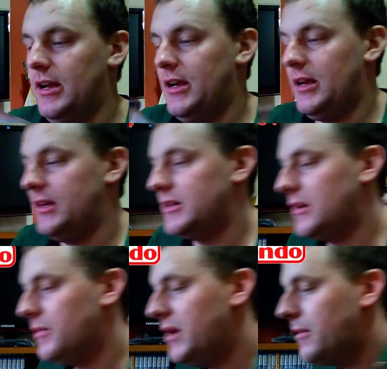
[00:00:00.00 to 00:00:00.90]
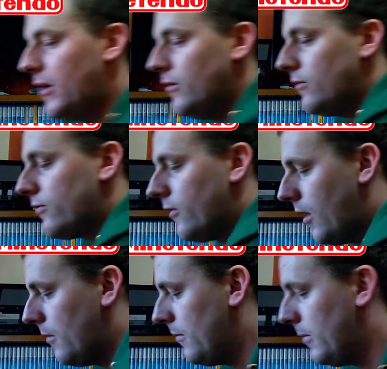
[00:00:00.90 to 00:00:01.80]
it is an amiibo
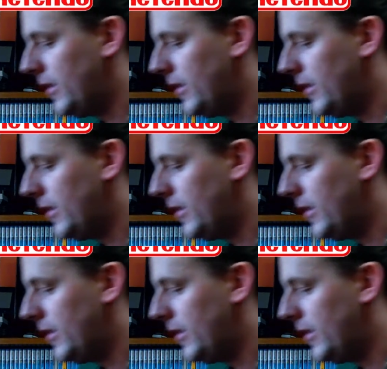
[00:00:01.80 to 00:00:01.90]
from